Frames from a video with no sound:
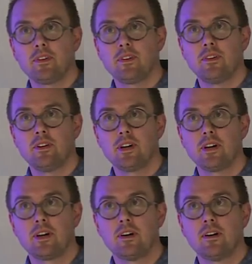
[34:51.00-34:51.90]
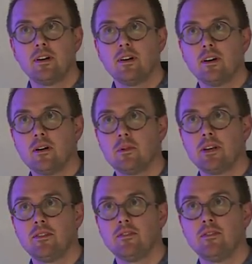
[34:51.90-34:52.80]
yeah, I
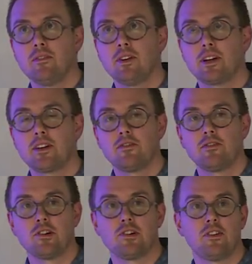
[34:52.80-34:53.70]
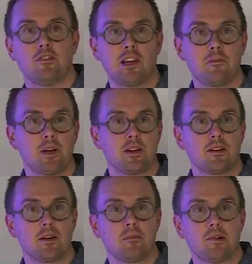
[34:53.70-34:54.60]
mean, like for developing
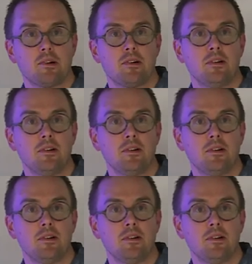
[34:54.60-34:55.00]
them or?